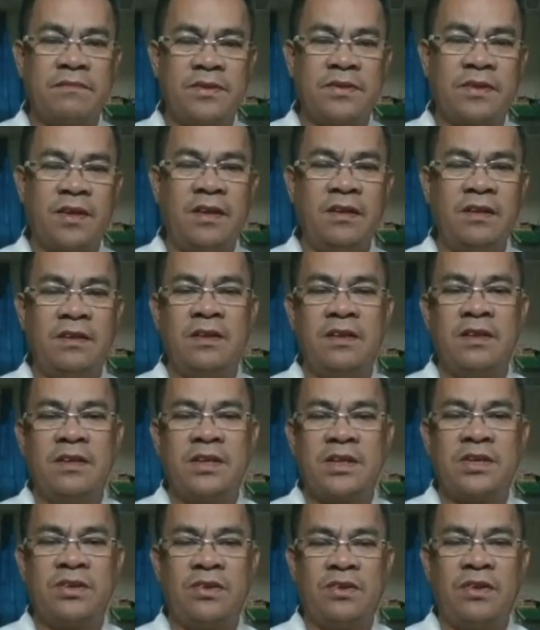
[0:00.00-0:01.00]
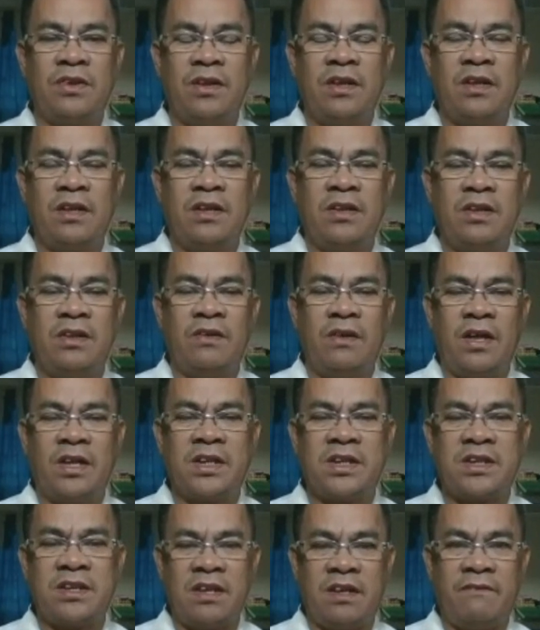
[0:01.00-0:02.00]
Okay? So You are
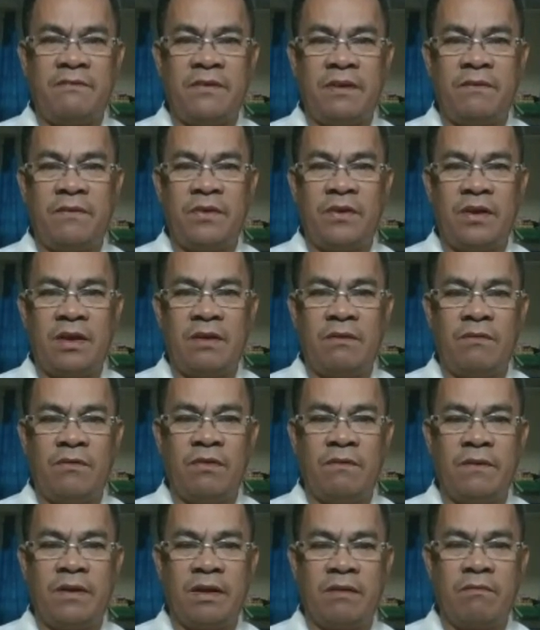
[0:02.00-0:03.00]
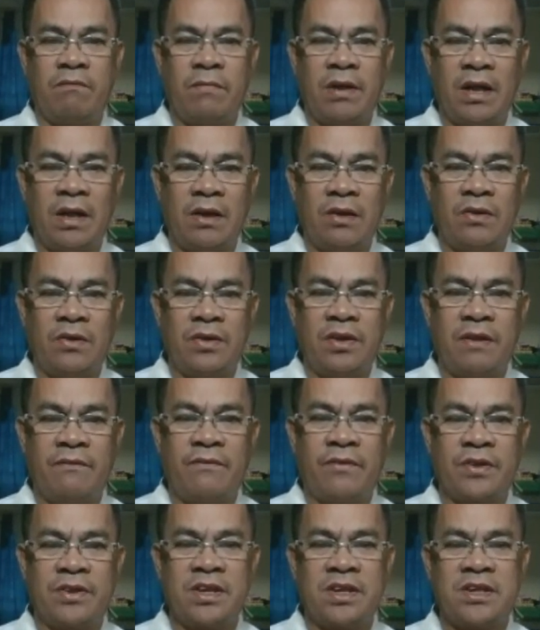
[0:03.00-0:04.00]
safe if you are moving below the
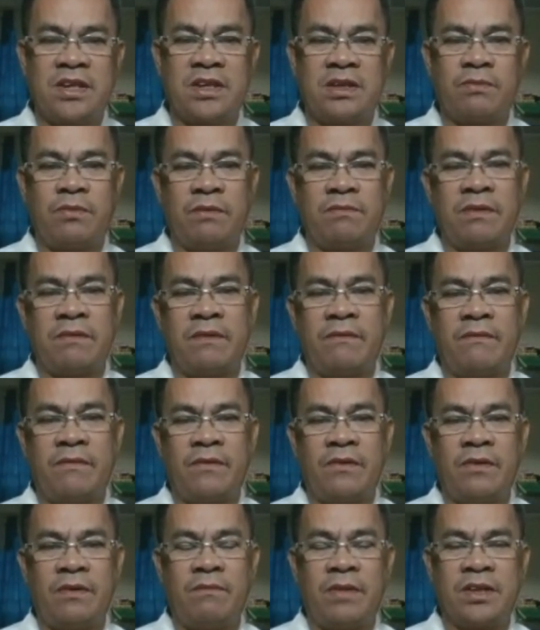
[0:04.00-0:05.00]
46.54,